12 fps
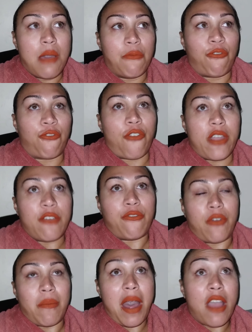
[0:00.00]
free
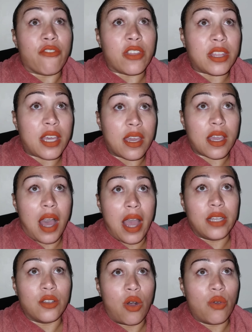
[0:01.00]
from everything.
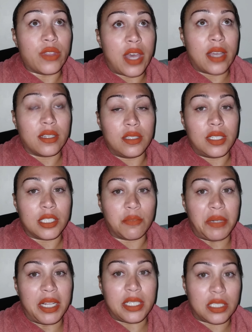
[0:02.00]
I know that this
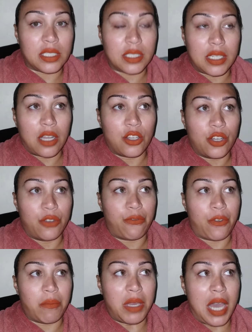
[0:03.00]
place is not good
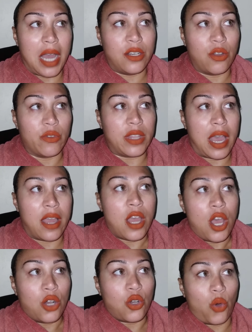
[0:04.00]
for me. I know that
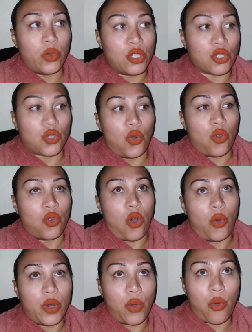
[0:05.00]
going to school,
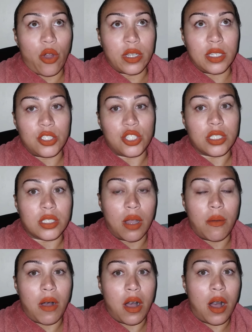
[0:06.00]
going to work is just
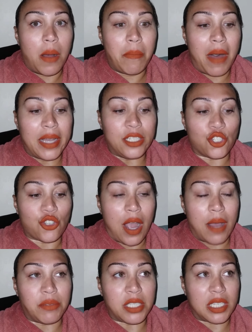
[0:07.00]
a mind
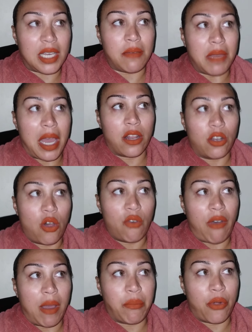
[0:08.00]
trap to keep me at a low
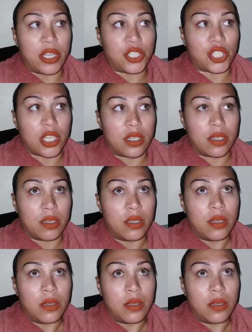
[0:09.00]
vibration.